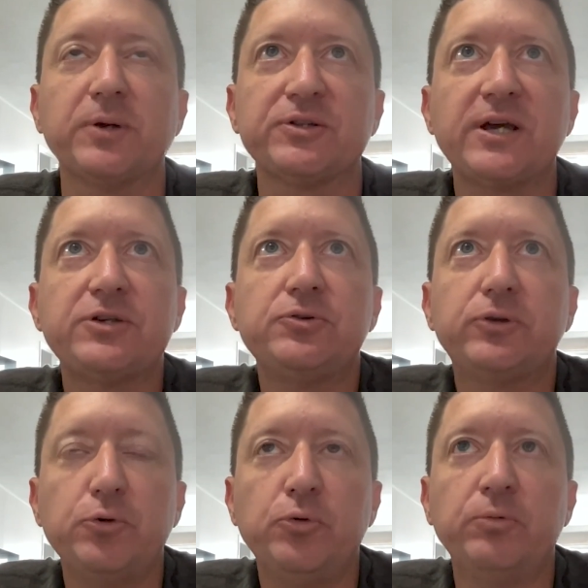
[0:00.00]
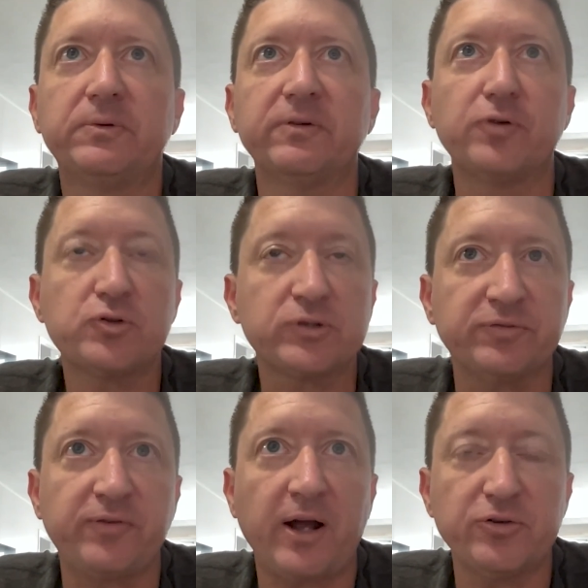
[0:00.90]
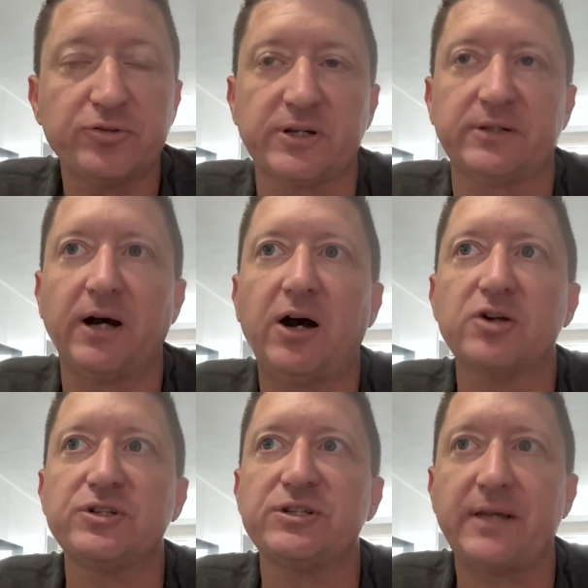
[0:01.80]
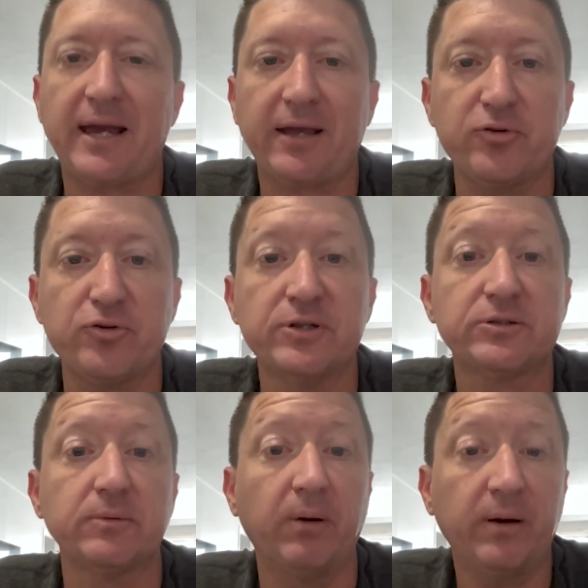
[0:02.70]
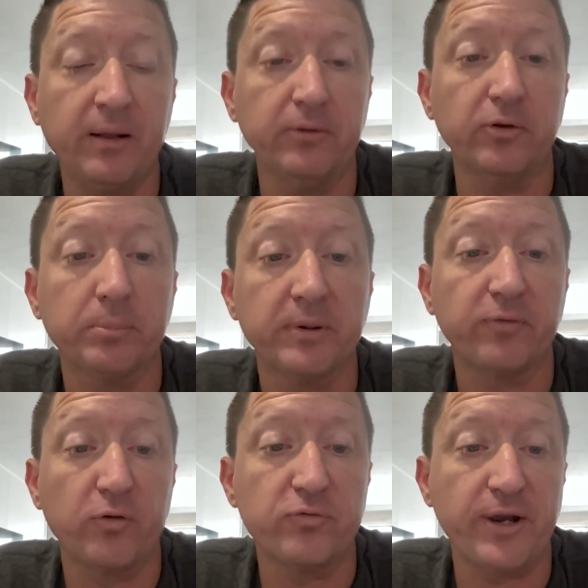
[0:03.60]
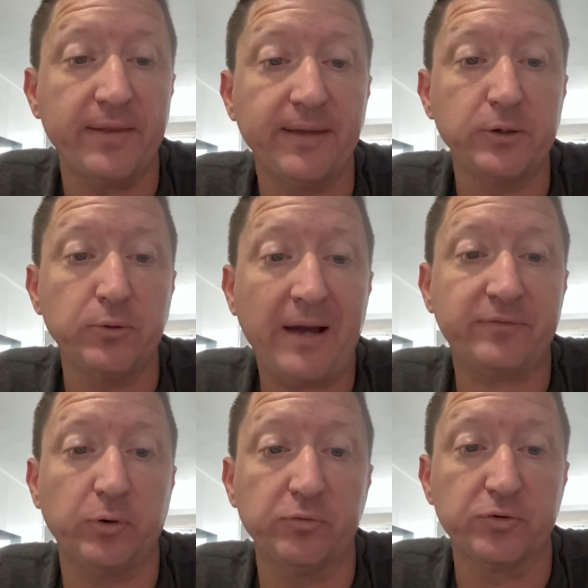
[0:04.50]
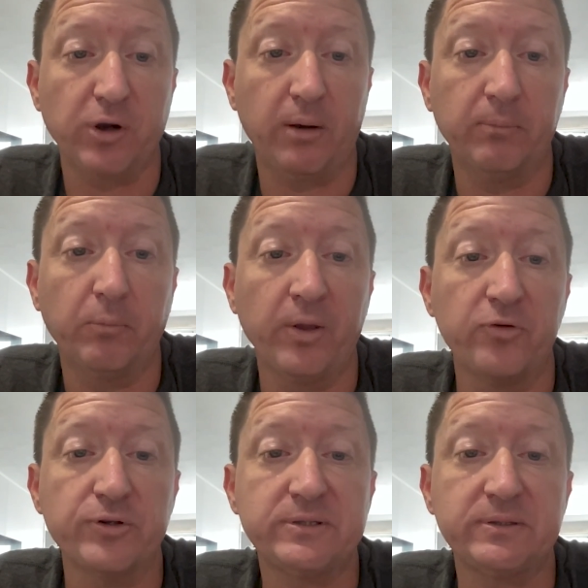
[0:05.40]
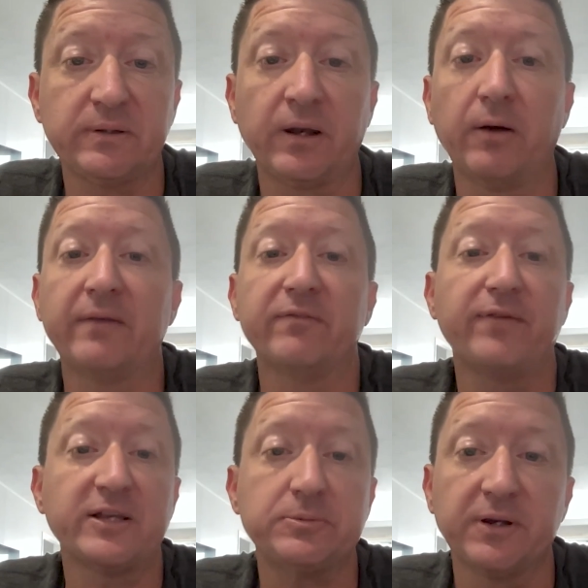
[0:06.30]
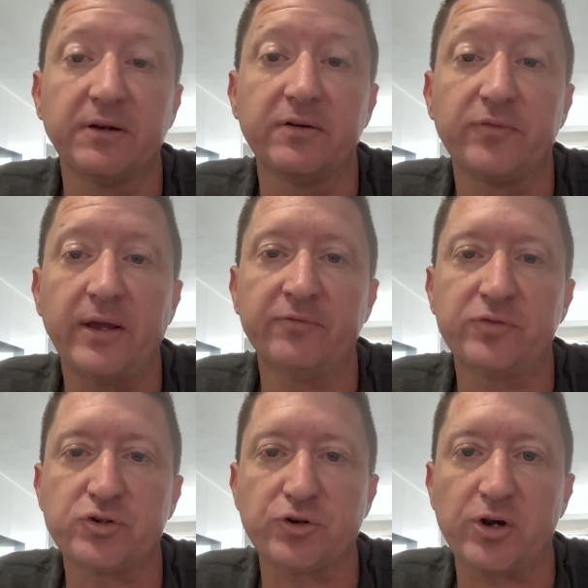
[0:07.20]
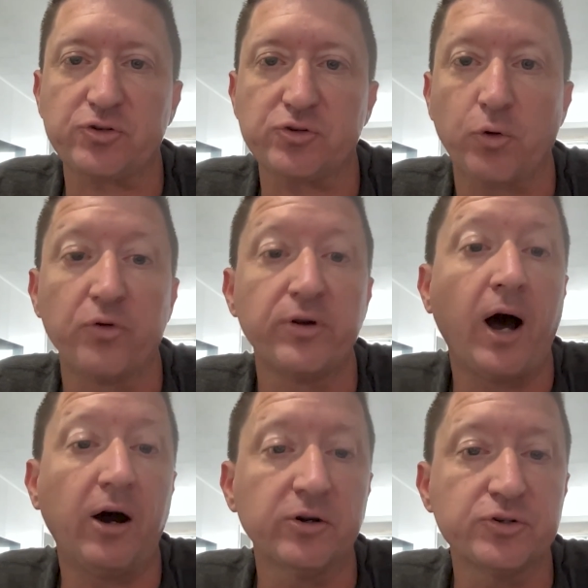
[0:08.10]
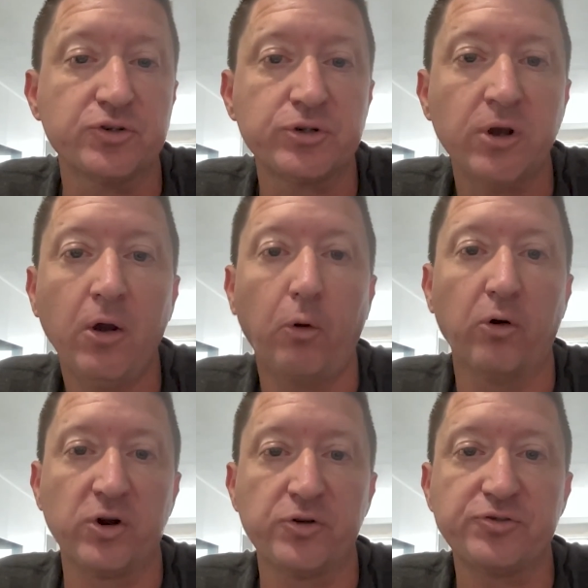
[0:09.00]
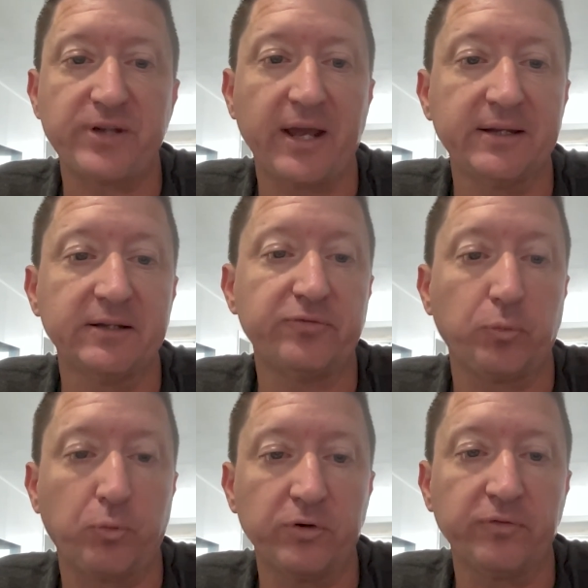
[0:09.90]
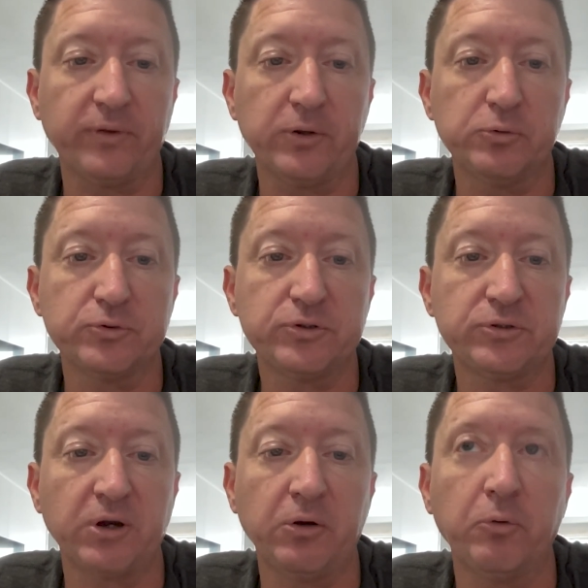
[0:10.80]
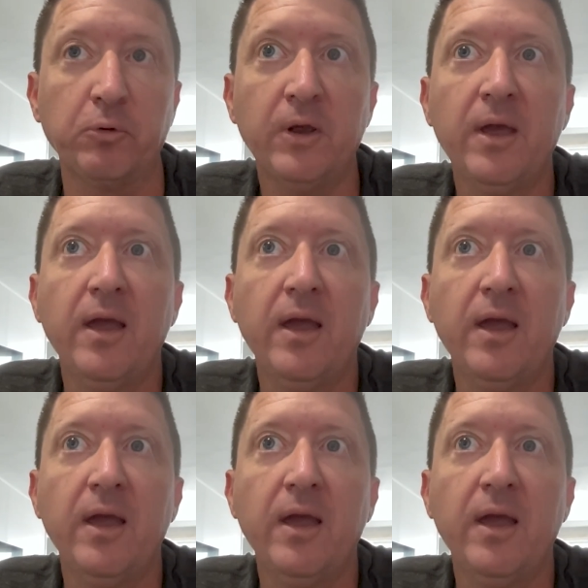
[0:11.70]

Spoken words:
because as you do diversify your technology stack, there is a little bit of overhead that you have to overcome, whether it's, investment in infrastructure, or knowledge, or understanding different workflows. So